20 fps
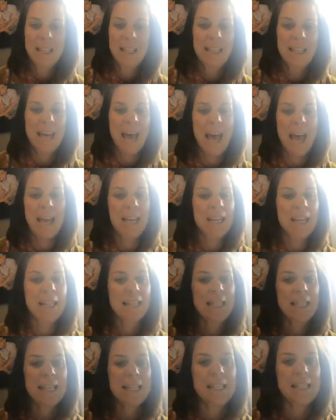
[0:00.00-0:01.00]
that
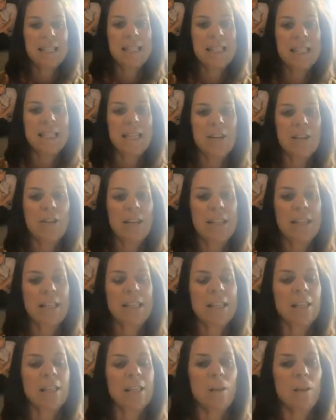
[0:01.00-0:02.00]
this
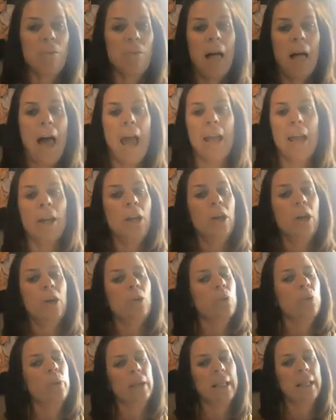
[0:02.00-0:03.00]
decreases in supply
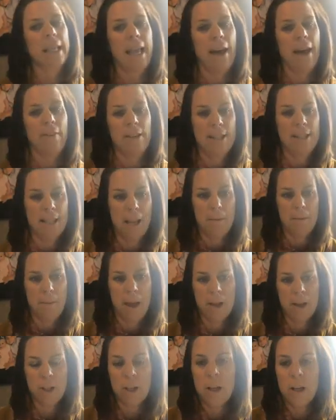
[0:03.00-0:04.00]
really haven't done
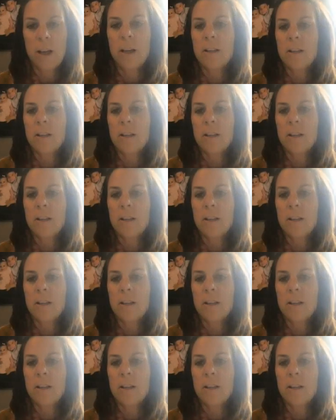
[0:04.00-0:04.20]
much.